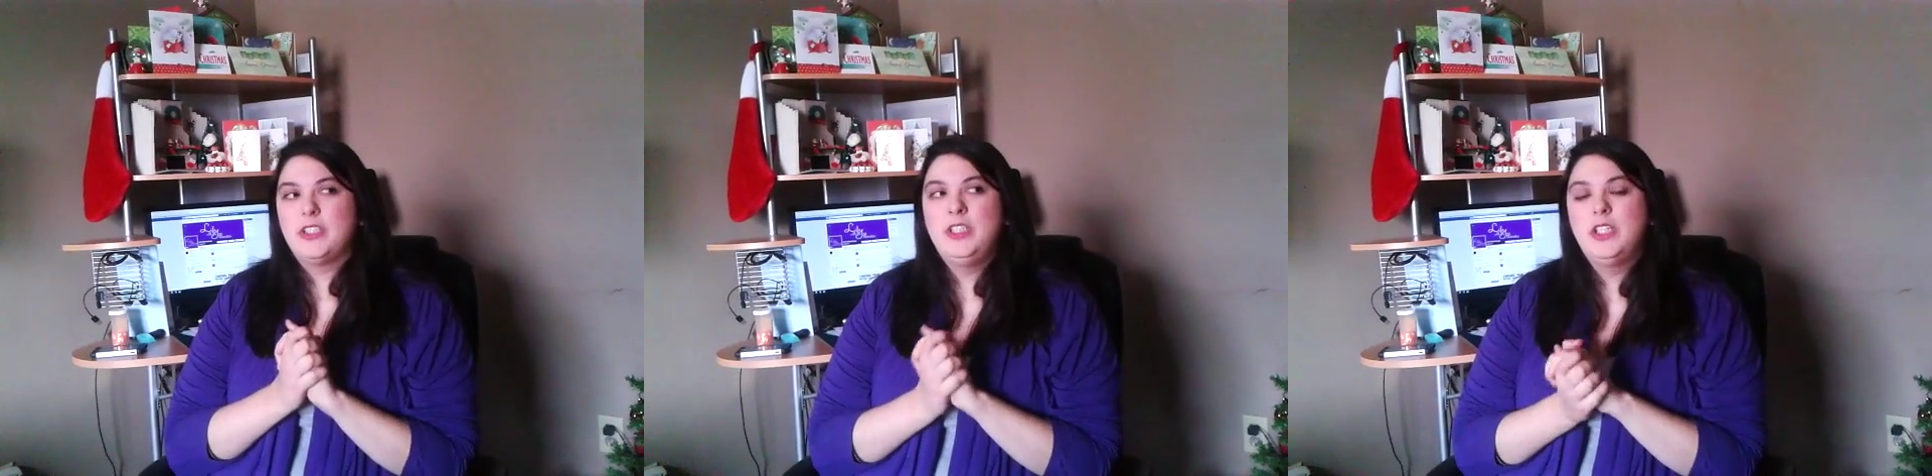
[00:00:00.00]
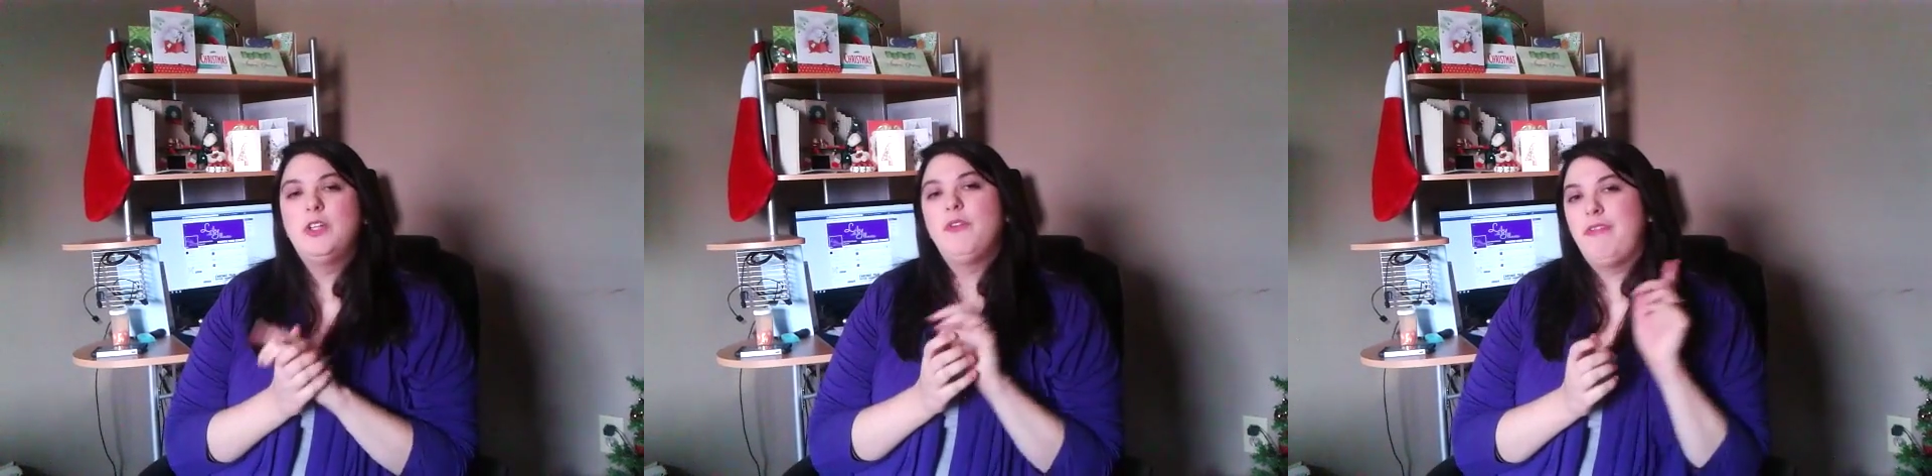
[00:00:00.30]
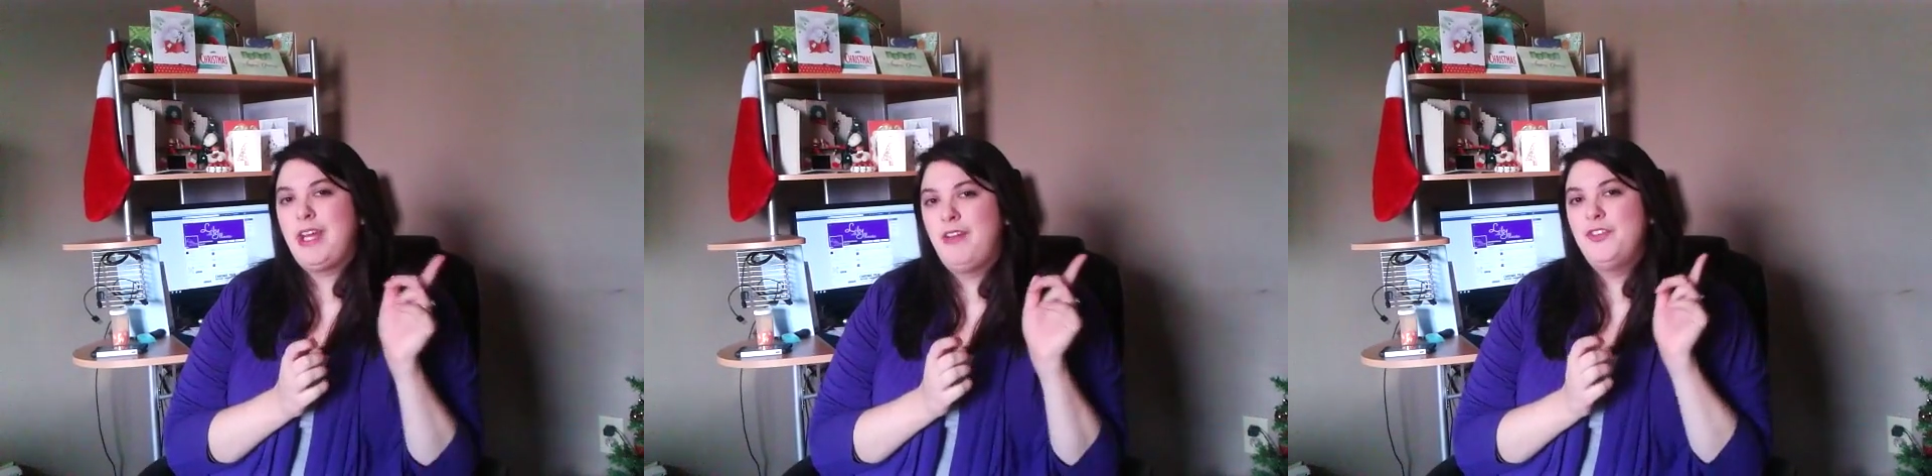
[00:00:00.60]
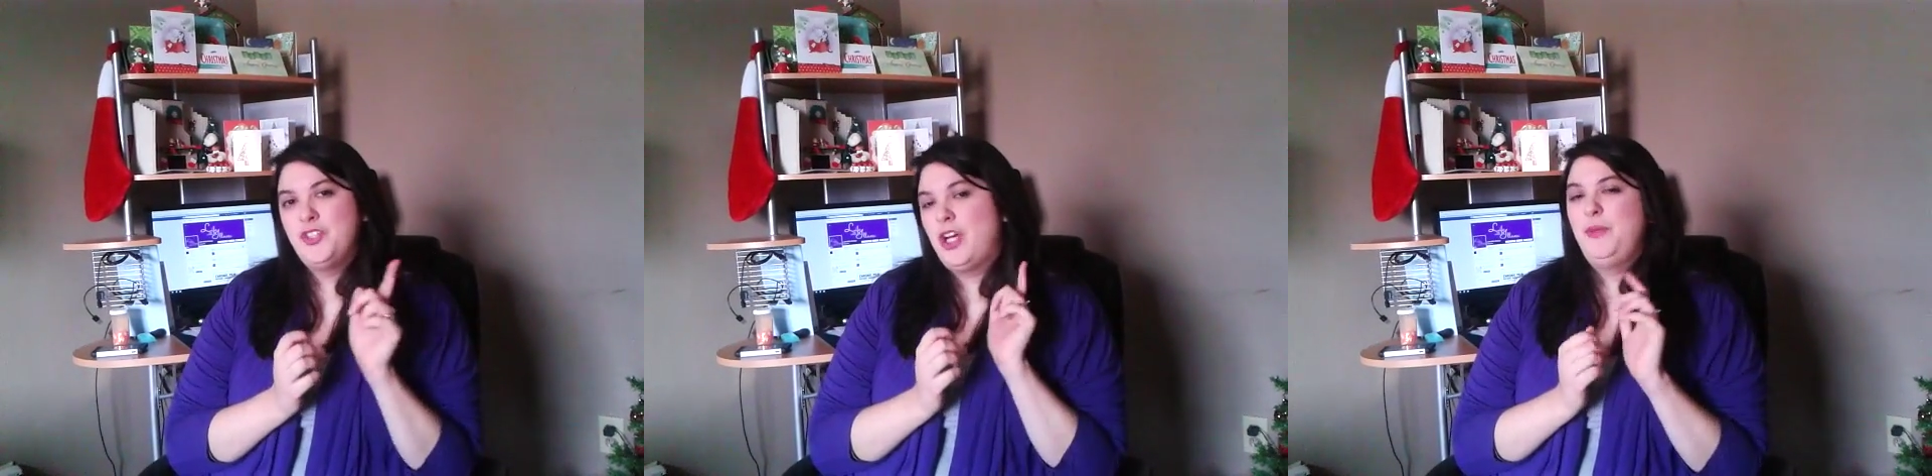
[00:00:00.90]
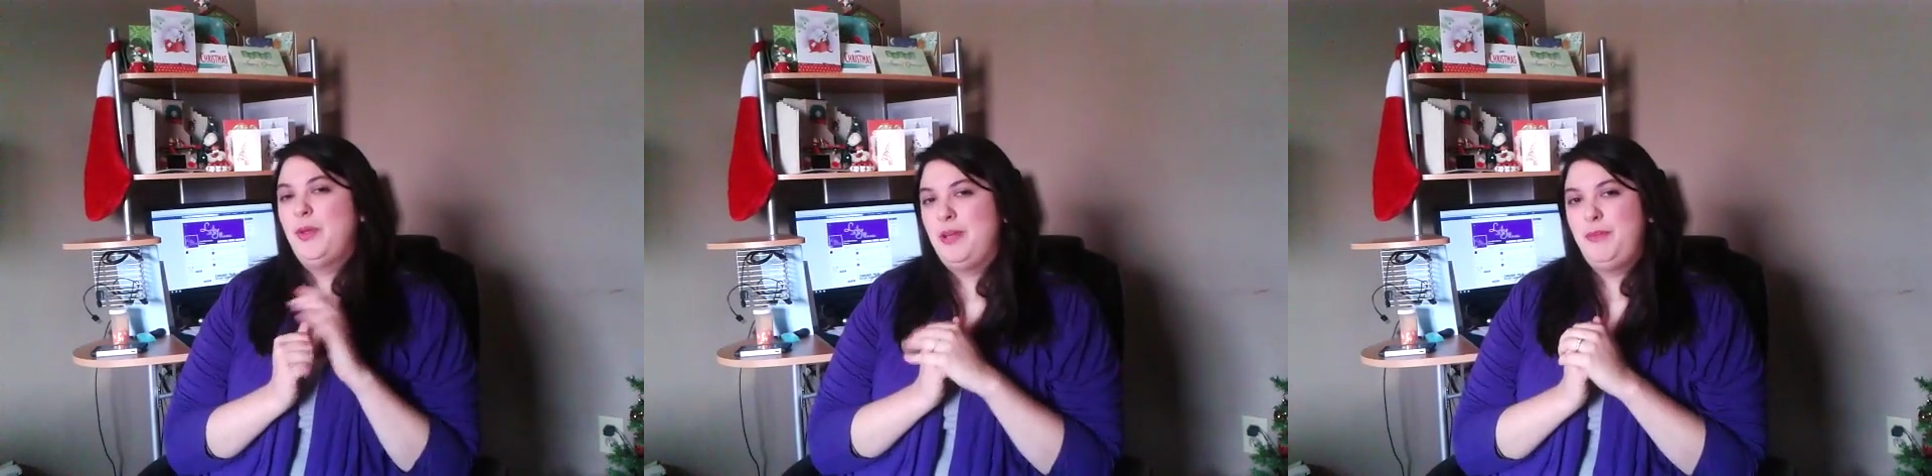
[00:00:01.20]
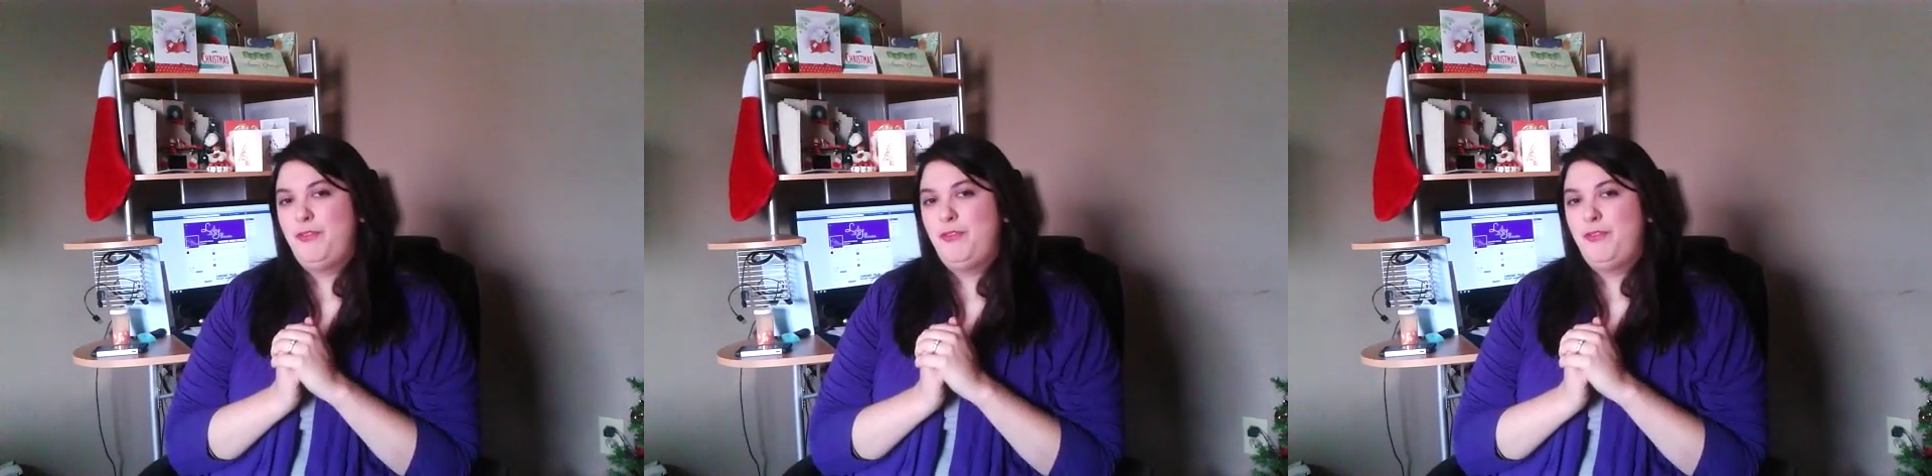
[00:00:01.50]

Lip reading: you know, that other job you had